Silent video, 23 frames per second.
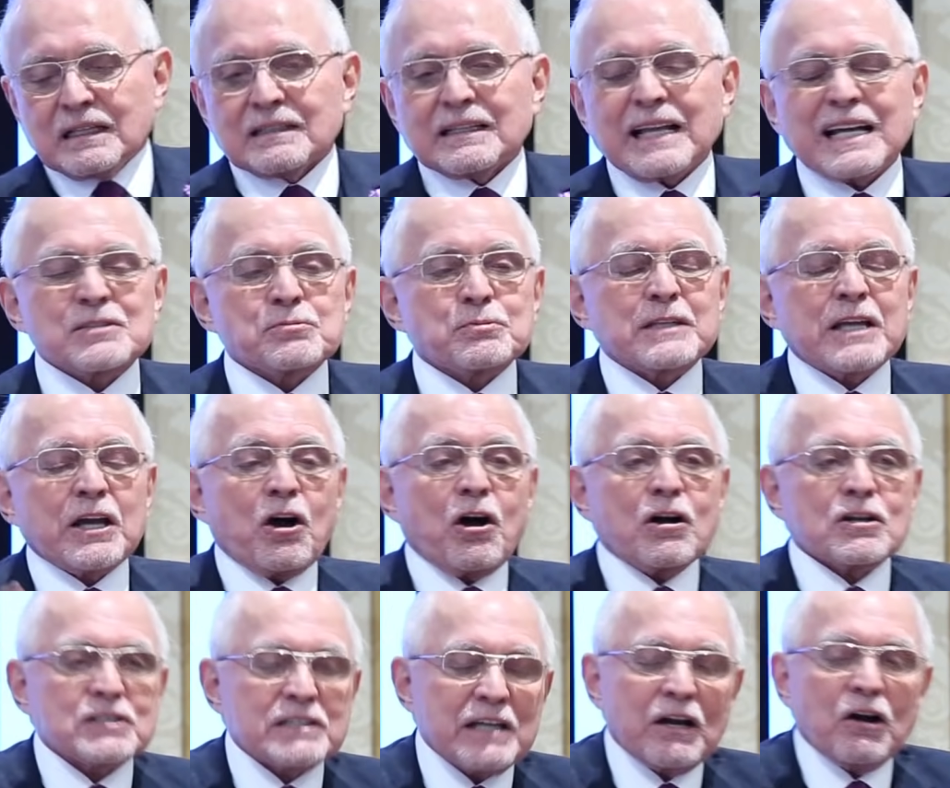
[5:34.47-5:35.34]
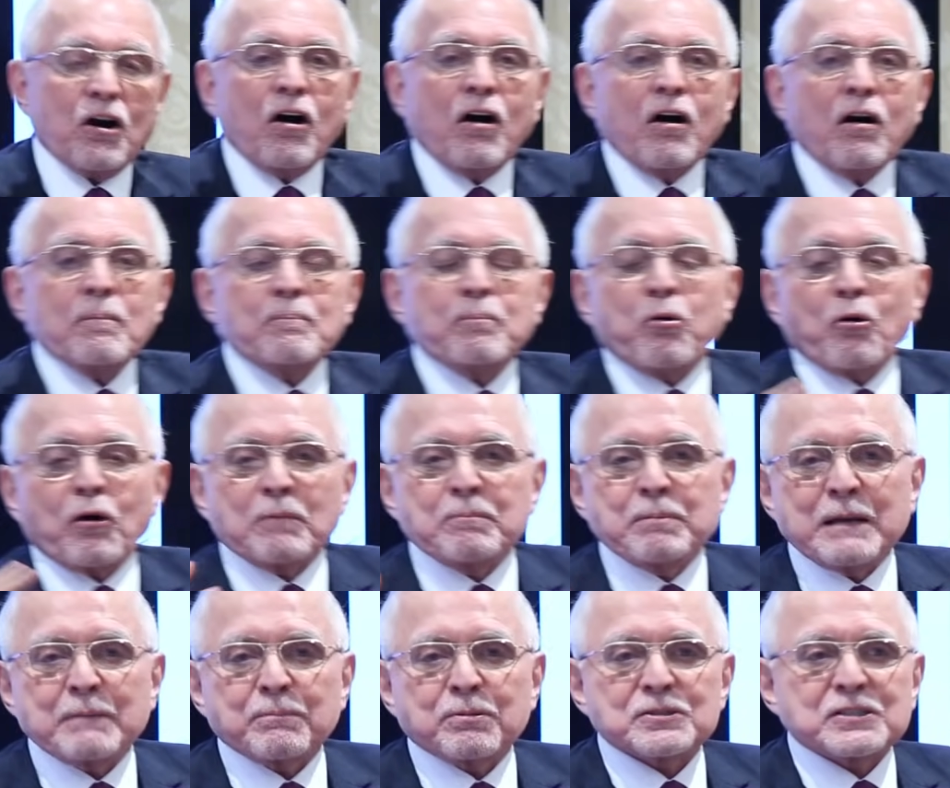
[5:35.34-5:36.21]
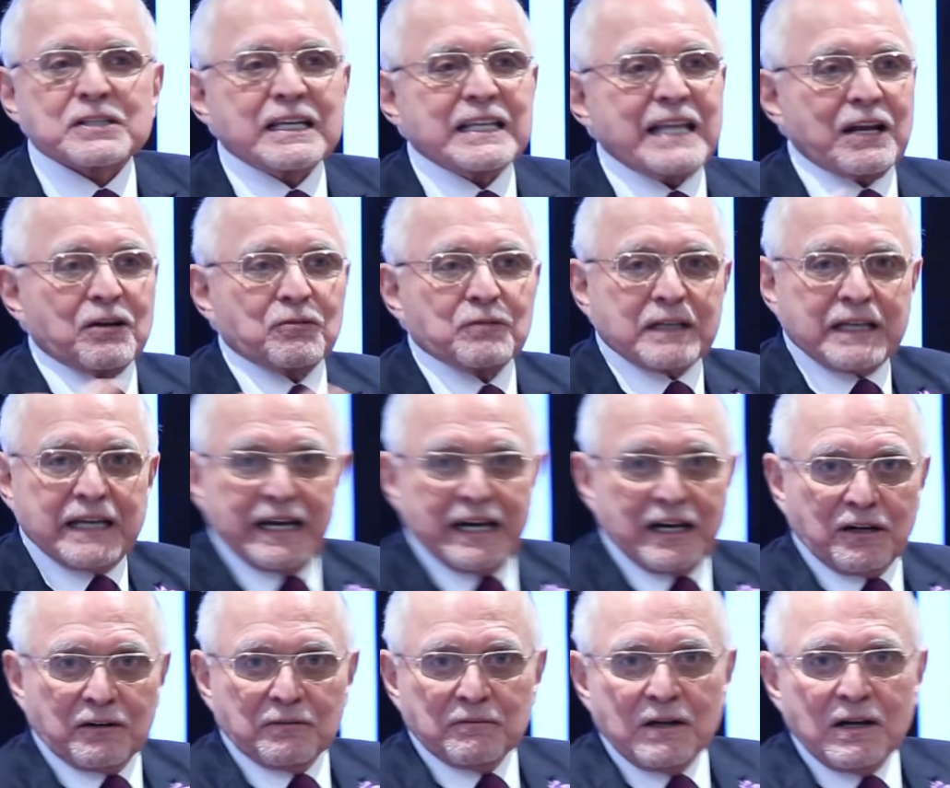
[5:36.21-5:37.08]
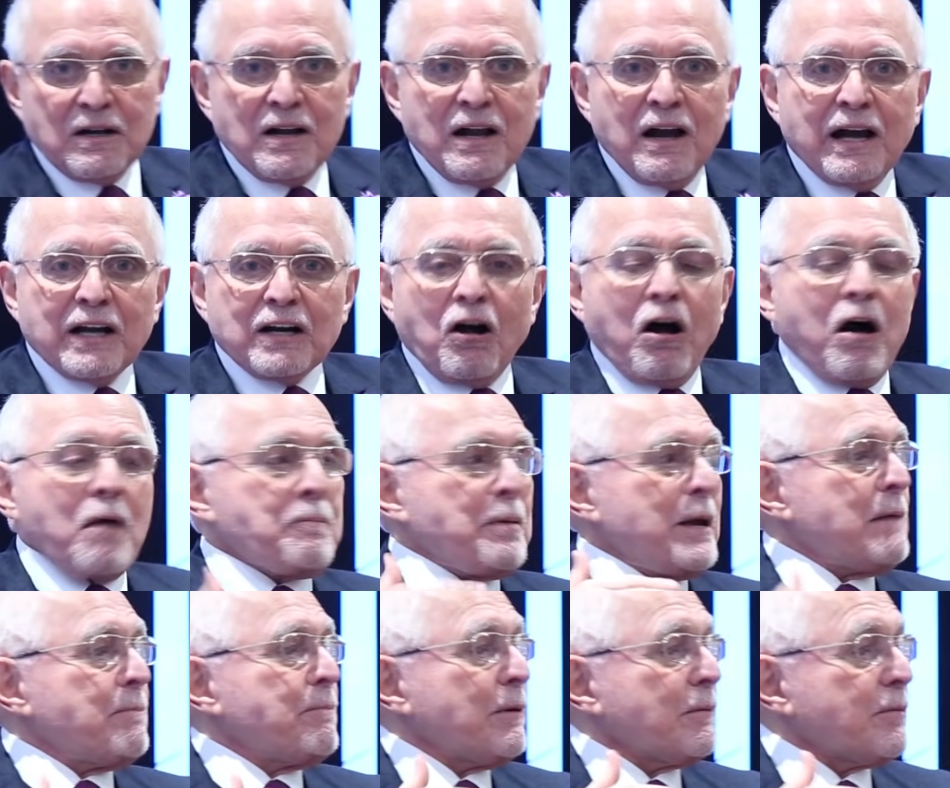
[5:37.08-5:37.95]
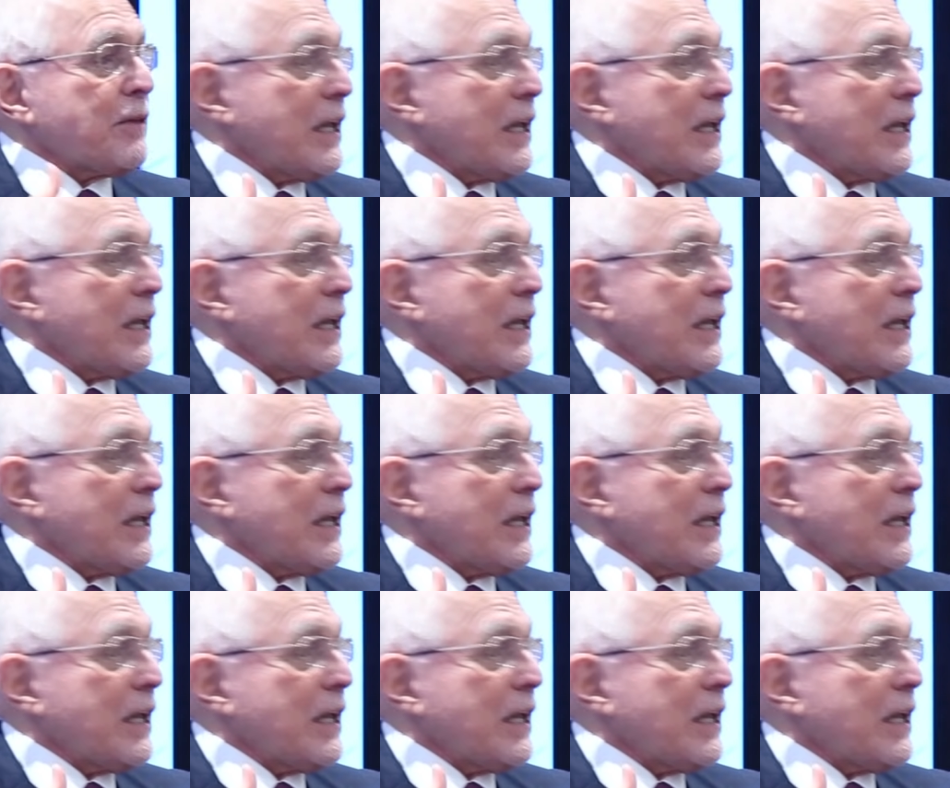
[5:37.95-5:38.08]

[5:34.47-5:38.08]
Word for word: that's what they all say. All poor people say they don't care. And all people